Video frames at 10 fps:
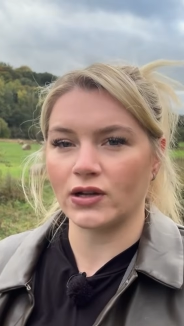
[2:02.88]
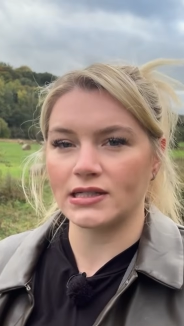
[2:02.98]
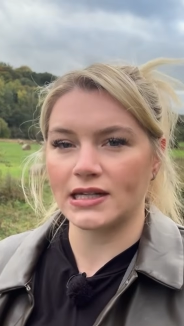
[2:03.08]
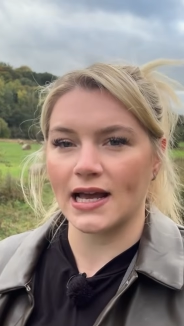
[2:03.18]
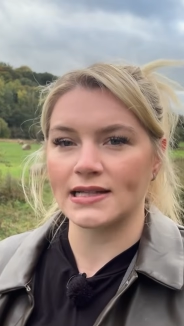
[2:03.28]

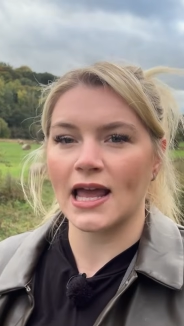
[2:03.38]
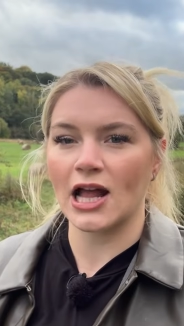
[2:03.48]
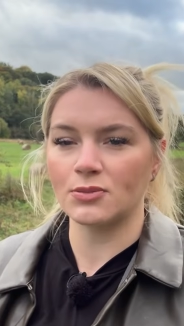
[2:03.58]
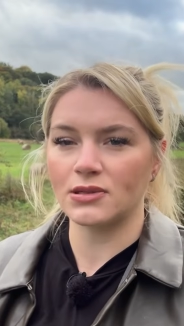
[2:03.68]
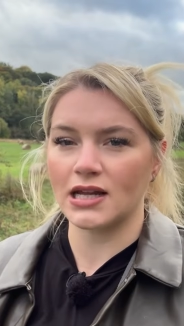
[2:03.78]
volunteers
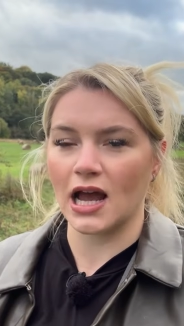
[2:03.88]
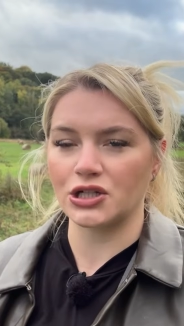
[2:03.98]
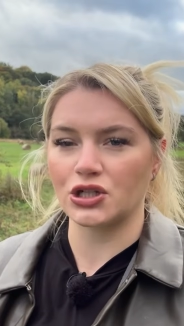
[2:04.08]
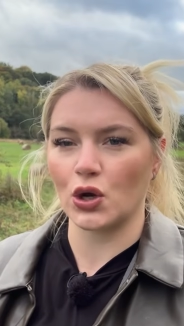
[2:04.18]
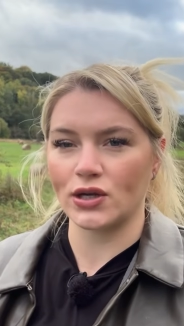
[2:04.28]
helped
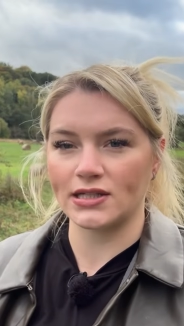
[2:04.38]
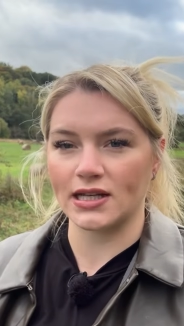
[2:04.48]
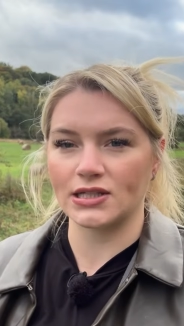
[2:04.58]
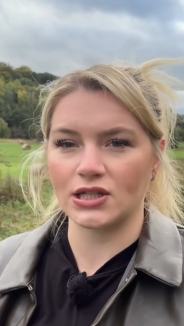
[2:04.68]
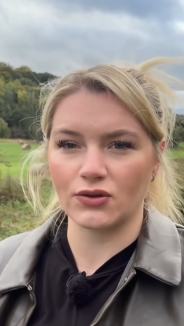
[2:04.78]
attach the
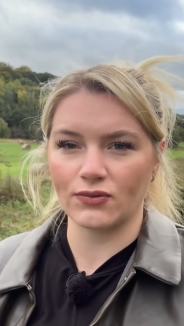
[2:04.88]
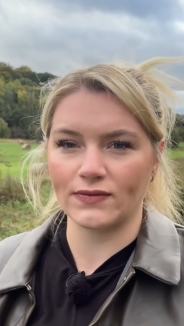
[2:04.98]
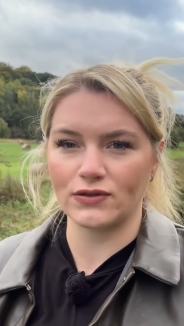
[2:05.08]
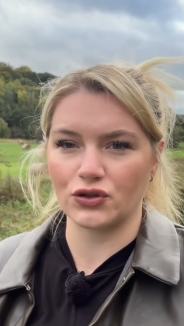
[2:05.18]
oysters to the reef